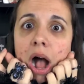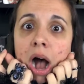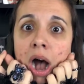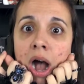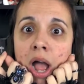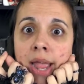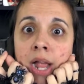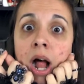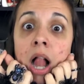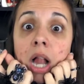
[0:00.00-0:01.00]

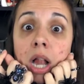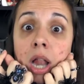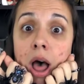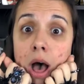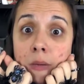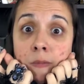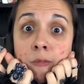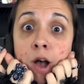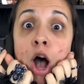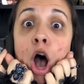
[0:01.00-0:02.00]
I
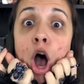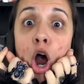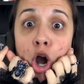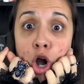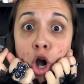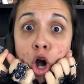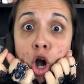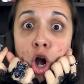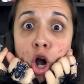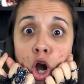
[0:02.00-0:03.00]
love
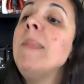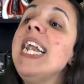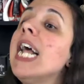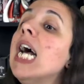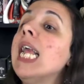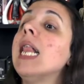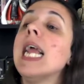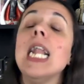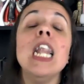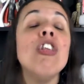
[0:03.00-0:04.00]
her. Mina
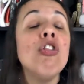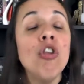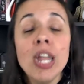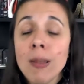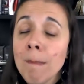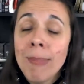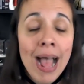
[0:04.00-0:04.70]
is a legit